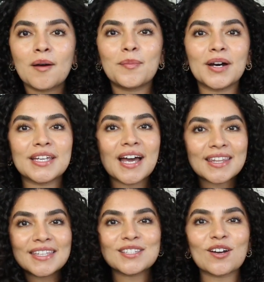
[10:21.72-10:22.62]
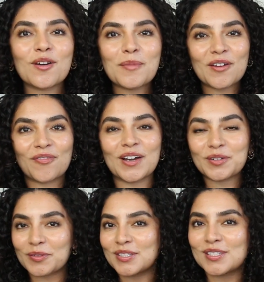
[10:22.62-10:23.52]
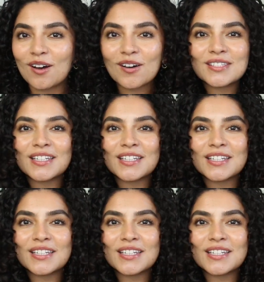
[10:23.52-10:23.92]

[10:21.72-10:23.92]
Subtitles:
But yeah, these are my final results.